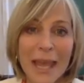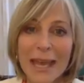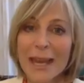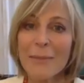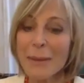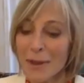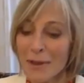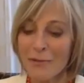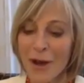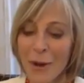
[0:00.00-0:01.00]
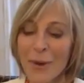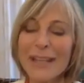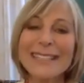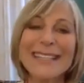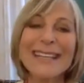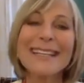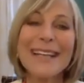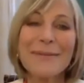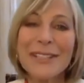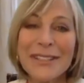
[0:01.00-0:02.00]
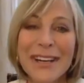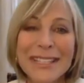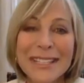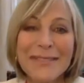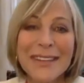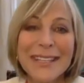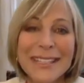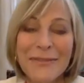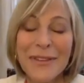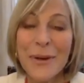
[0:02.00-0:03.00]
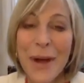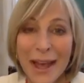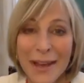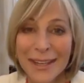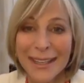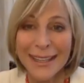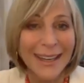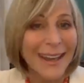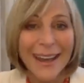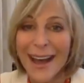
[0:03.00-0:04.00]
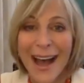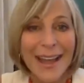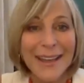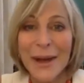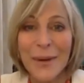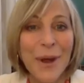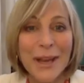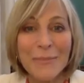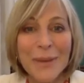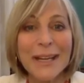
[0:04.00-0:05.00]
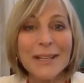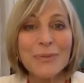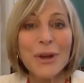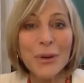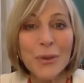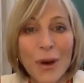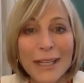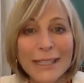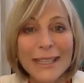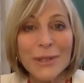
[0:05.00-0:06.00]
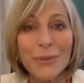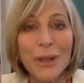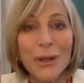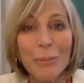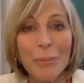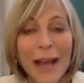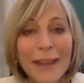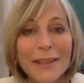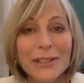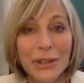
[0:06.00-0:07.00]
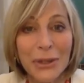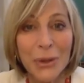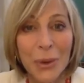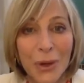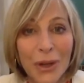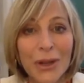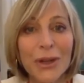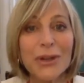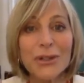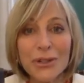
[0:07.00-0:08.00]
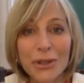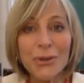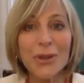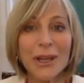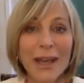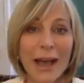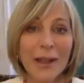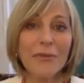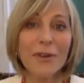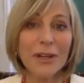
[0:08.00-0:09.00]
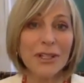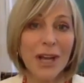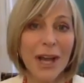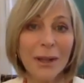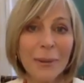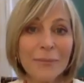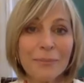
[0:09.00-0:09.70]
Now, maybe you've already seen the demonstration of this, and if you haven't, I can't wait, because what you're going to see is when you apply this cool, soothing aloe vera gel,